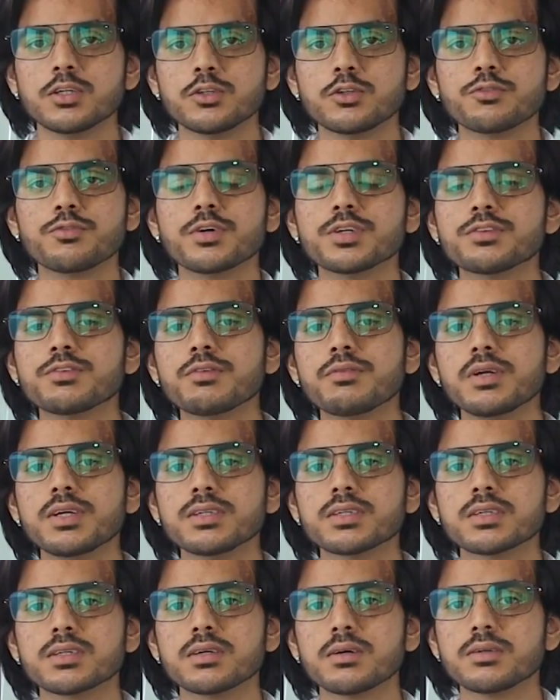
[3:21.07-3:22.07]
So first we will
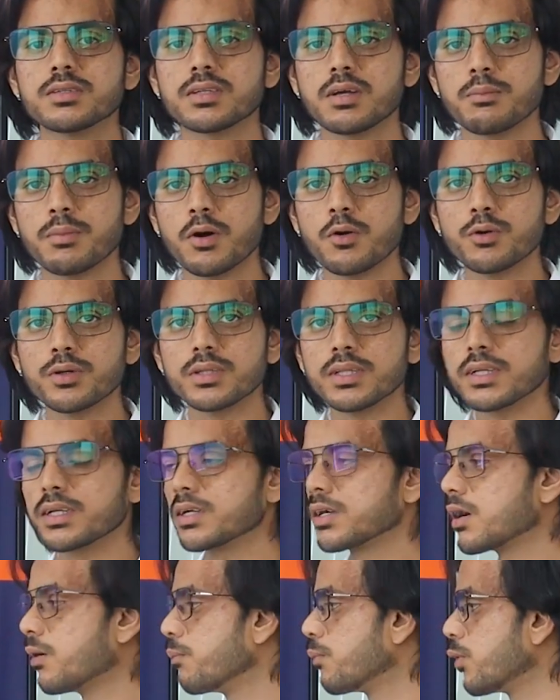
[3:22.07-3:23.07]
discuss about the
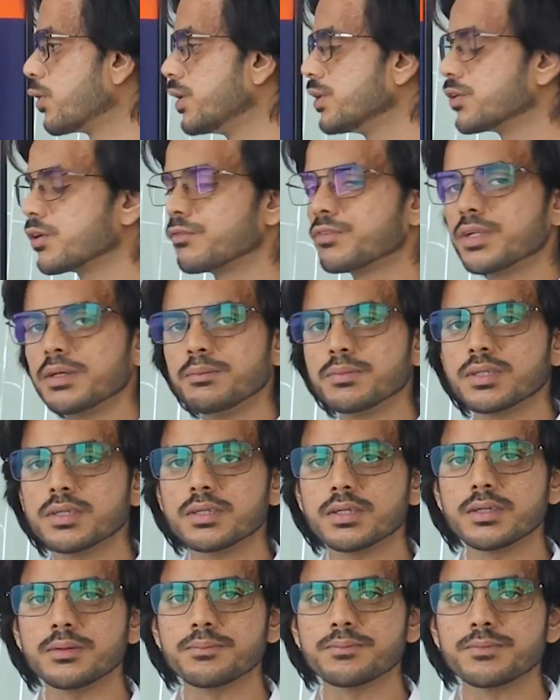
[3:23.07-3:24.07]
components of
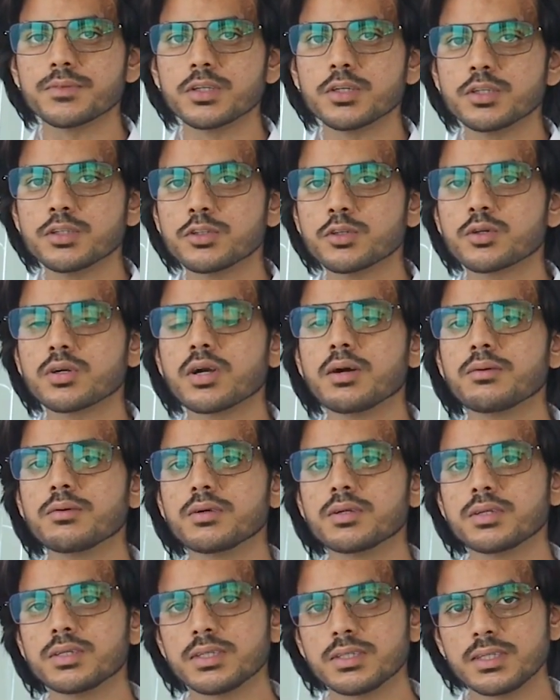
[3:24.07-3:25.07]
TeamCity. So
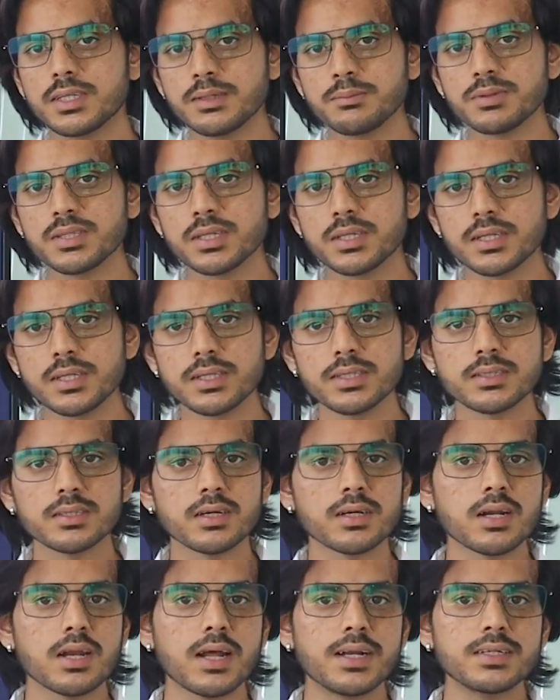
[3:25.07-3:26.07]
TeamCity is
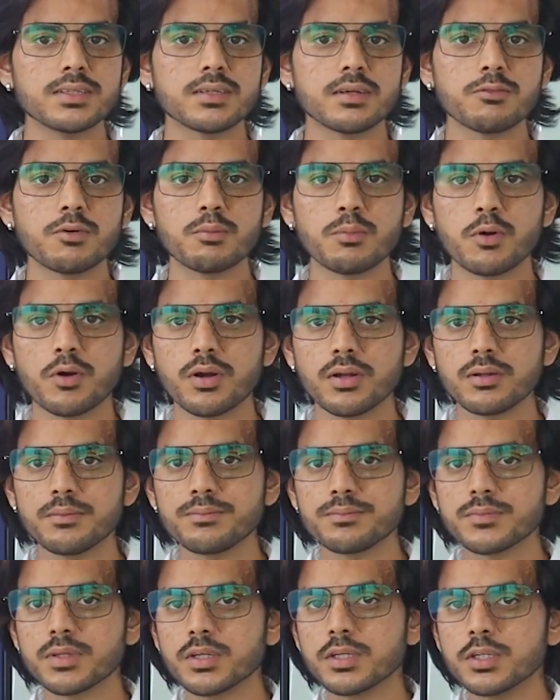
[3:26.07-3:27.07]
a client-server model.
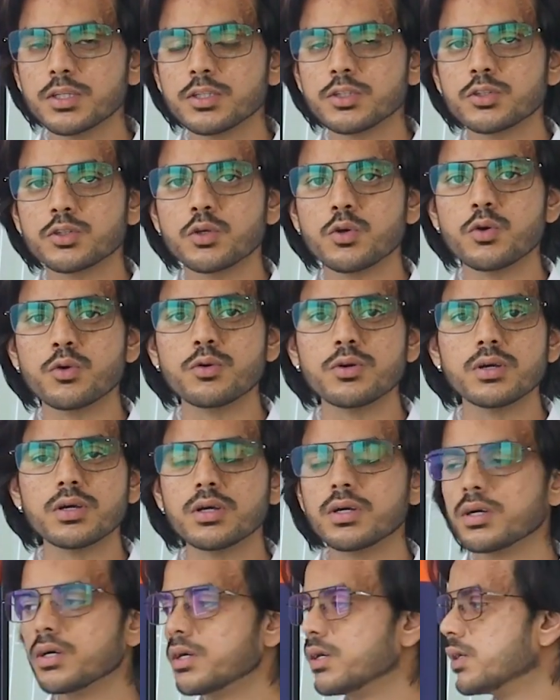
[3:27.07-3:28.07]
So
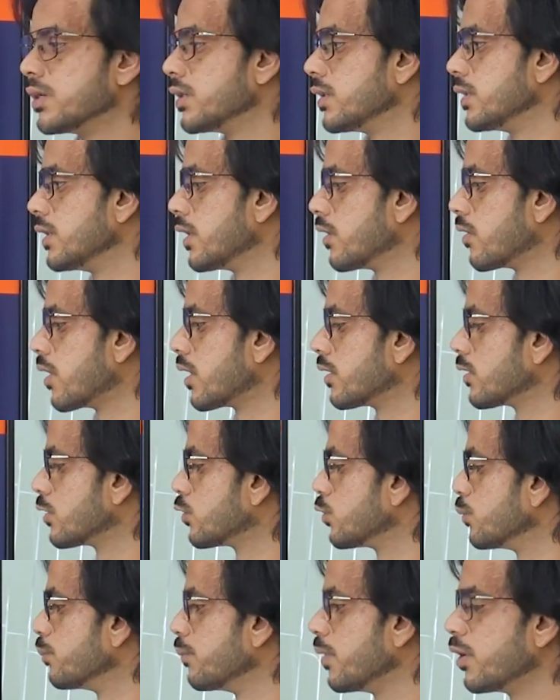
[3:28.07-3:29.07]
here are
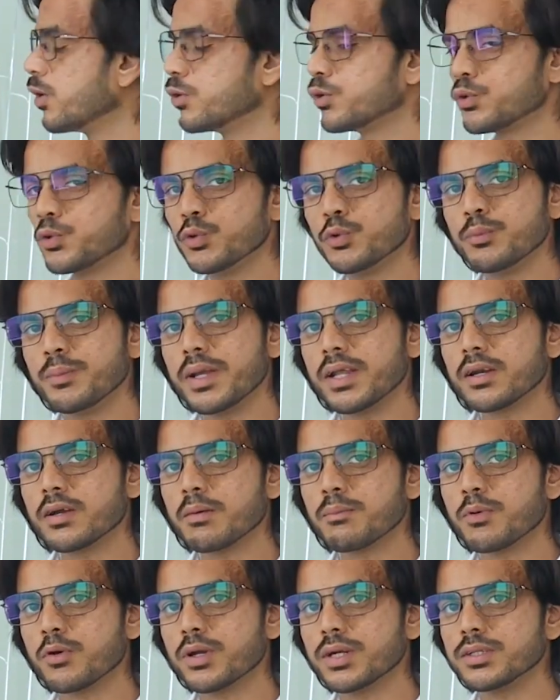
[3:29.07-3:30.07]
the two main
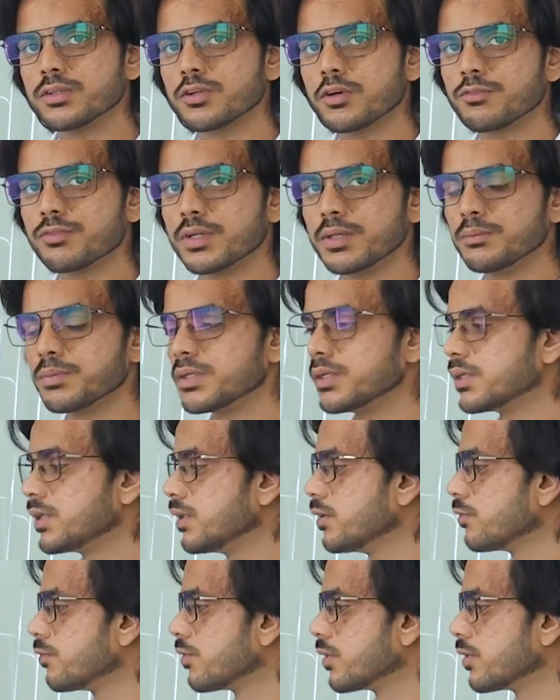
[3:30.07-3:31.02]
components of TeamCity.